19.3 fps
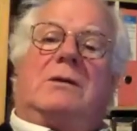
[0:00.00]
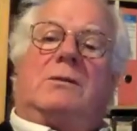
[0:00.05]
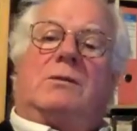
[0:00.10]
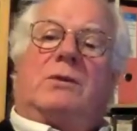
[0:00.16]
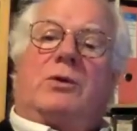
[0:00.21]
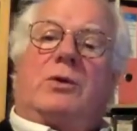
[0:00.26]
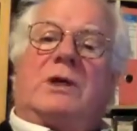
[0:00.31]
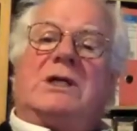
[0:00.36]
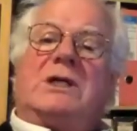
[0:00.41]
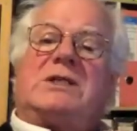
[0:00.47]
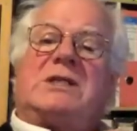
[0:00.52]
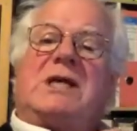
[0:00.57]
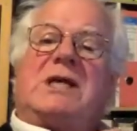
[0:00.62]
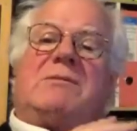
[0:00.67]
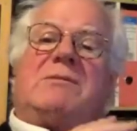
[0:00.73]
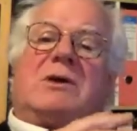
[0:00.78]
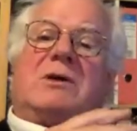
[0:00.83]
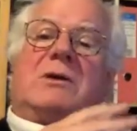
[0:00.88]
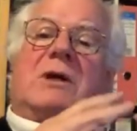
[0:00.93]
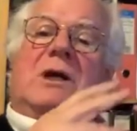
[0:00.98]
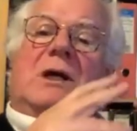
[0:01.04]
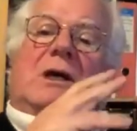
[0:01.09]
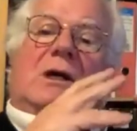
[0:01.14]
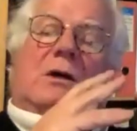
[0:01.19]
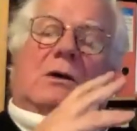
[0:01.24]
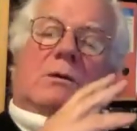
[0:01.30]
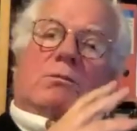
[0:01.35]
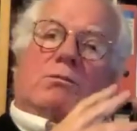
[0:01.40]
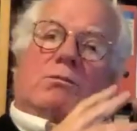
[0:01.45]
We really seem to
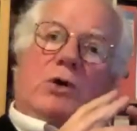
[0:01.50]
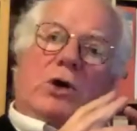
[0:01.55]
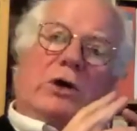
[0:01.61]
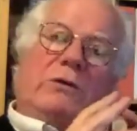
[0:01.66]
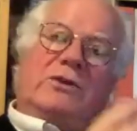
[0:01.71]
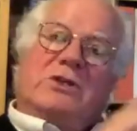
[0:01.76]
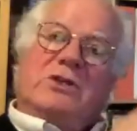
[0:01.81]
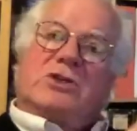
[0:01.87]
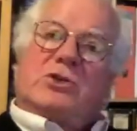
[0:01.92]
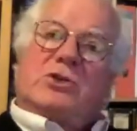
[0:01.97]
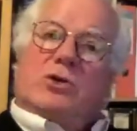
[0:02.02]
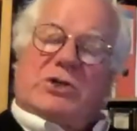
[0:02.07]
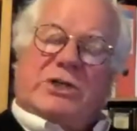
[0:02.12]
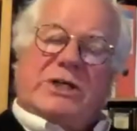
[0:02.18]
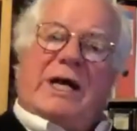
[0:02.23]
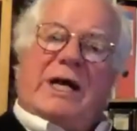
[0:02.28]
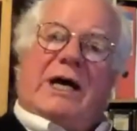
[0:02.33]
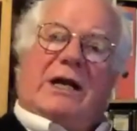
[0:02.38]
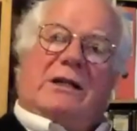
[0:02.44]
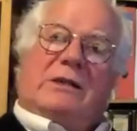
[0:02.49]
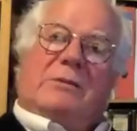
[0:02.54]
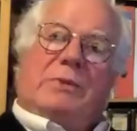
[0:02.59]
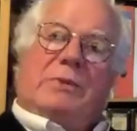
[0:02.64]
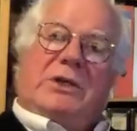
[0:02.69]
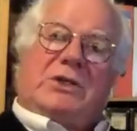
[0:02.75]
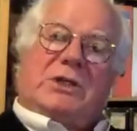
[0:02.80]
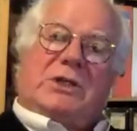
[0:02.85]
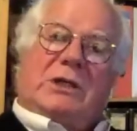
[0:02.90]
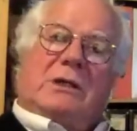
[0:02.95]
move distortion out of the
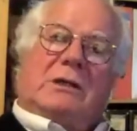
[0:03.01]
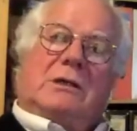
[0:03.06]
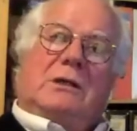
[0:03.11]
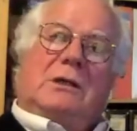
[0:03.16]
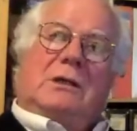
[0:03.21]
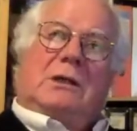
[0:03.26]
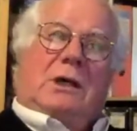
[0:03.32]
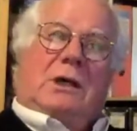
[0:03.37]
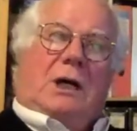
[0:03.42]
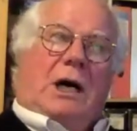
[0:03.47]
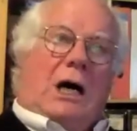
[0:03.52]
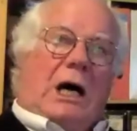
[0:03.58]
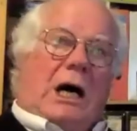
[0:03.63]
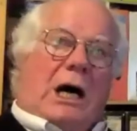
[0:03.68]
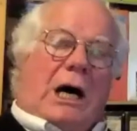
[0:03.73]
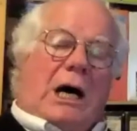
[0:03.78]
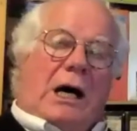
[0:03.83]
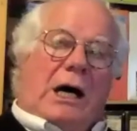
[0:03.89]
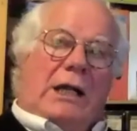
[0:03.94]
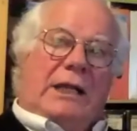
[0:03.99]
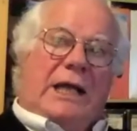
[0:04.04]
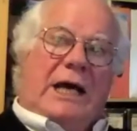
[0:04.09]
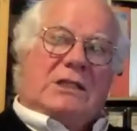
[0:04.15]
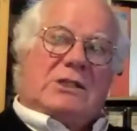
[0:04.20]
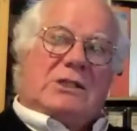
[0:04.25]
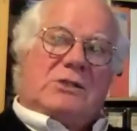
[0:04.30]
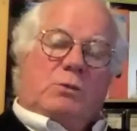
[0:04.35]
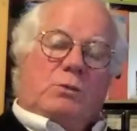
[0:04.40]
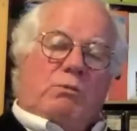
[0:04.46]
picture. Uh, and
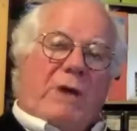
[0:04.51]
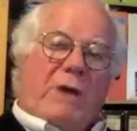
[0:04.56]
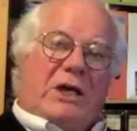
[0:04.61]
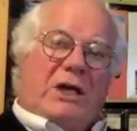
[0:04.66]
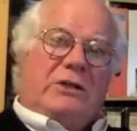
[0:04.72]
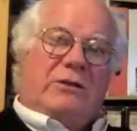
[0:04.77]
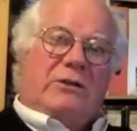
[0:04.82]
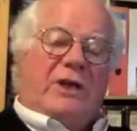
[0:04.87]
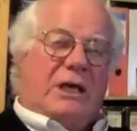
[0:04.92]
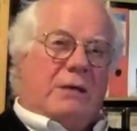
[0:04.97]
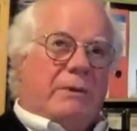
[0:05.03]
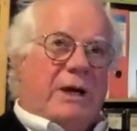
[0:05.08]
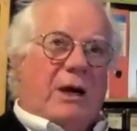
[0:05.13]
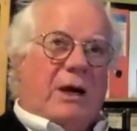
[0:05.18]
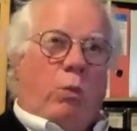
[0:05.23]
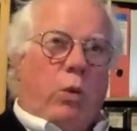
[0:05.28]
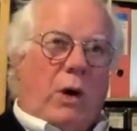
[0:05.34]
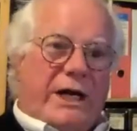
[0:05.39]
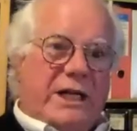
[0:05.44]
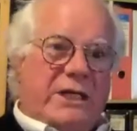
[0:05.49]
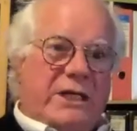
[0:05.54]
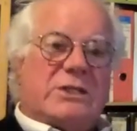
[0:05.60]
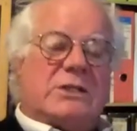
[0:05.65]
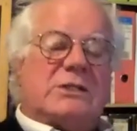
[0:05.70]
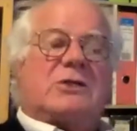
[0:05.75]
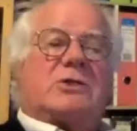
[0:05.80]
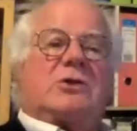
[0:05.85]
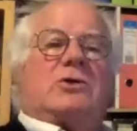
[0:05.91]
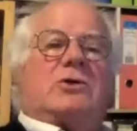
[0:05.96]
that makes you think about what is
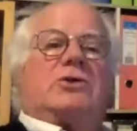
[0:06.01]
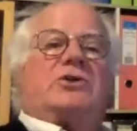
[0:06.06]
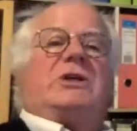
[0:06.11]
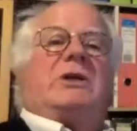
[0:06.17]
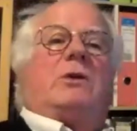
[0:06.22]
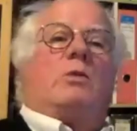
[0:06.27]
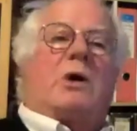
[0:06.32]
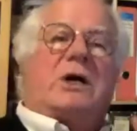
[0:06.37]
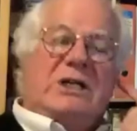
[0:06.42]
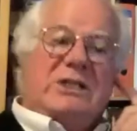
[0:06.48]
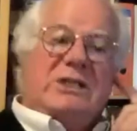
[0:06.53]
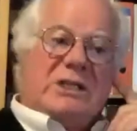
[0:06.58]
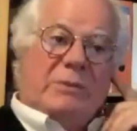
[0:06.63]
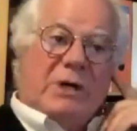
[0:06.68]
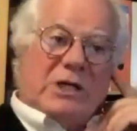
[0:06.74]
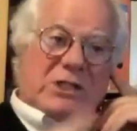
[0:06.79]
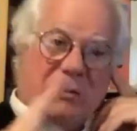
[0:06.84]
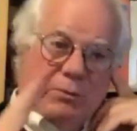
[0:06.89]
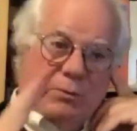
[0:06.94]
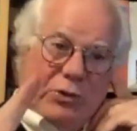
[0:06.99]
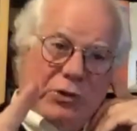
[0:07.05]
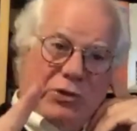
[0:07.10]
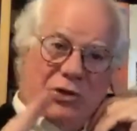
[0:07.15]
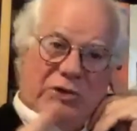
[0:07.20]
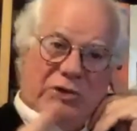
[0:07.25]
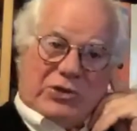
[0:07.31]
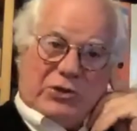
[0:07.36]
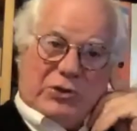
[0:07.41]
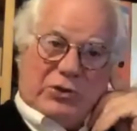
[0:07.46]
distortion and what is the most important
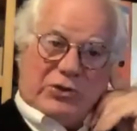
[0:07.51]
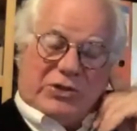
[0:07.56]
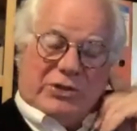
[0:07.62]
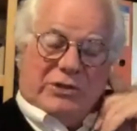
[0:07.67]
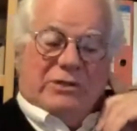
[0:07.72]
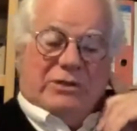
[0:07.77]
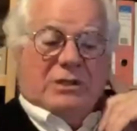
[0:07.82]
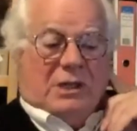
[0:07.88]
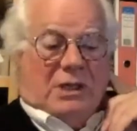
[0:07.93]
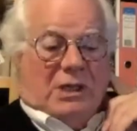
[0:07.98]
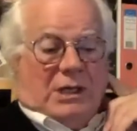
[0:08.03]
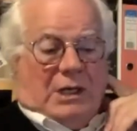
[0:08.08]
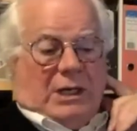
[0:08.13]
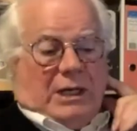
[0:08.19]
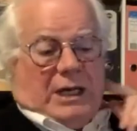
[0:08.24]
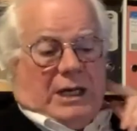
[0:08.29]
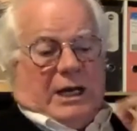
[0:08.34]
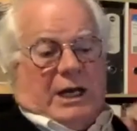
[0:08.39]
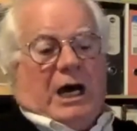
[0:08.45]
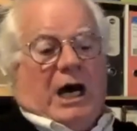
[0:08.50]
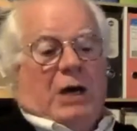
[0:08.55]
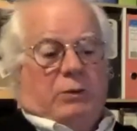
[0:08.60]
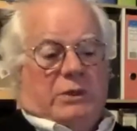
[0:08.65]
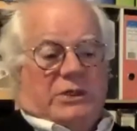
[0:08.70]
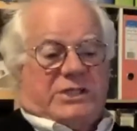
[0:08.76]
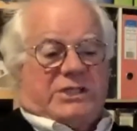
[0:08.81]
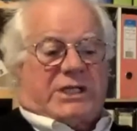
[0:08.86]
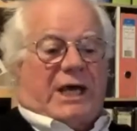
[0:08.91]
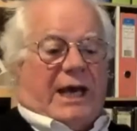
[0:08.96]
distortion. And I
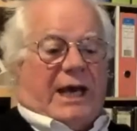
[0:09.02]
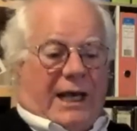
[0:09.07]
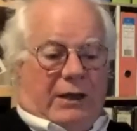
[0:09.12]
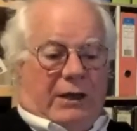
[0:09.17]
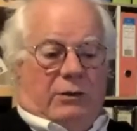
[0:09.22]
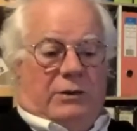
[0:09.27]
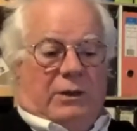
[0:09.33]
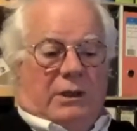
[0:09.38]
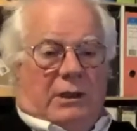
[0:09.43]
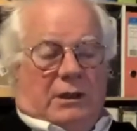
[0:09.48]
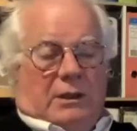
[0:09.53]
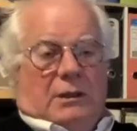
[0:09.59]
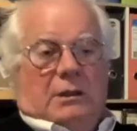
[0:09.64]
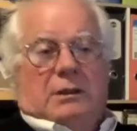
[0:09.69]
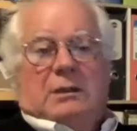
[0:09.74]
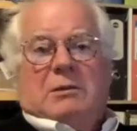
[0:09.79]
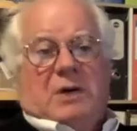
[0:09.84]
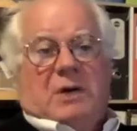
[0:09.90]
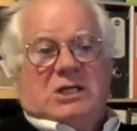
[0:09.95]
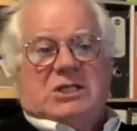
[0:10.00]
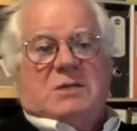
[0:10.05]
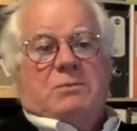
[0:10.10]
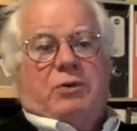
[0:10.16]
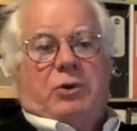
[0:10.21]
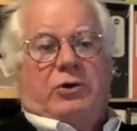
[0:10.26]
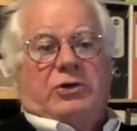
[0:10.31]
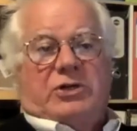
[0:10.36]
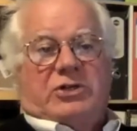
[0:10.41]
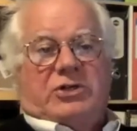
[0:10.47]
would say the most
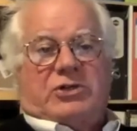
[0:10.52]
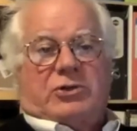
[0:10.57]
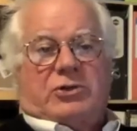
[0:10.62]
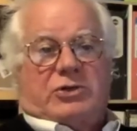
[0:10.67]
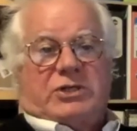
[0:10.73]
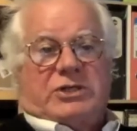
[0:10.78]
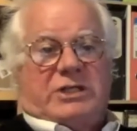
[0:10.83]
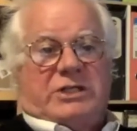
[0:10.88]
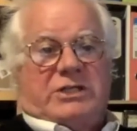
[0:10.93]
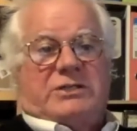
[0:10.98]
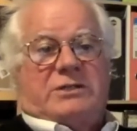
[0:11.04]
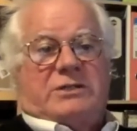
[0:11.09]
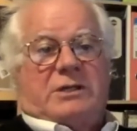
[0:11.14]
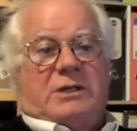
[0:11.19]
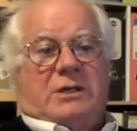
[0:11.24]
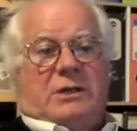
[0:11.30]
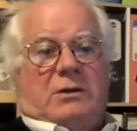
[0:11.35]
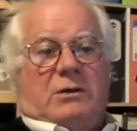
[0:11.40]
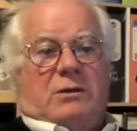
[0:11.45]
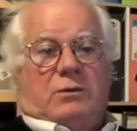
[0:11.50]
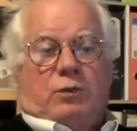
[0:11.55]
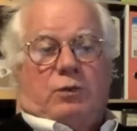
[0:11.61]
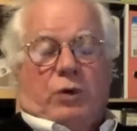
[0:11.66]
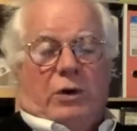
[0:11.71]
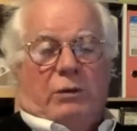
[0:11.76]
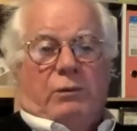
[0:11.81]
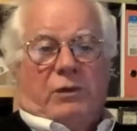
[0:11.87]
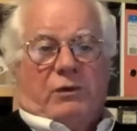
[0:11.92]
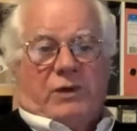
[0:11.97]
important distortion is
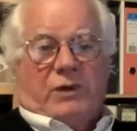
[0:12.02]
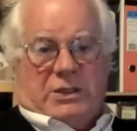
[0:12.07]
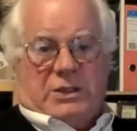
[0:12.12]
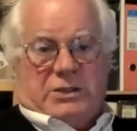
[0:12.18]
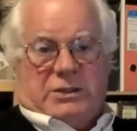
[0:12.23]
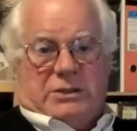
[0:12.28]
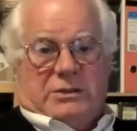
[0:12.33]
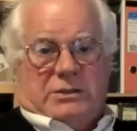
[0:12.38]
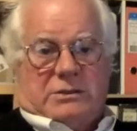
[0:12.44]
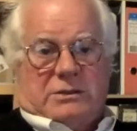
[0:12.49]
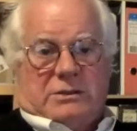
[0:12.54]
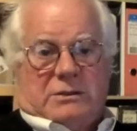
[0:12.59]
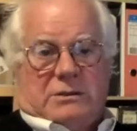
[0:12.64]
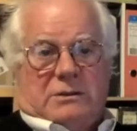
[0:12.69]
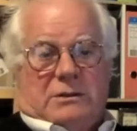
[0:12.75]
broom reflections.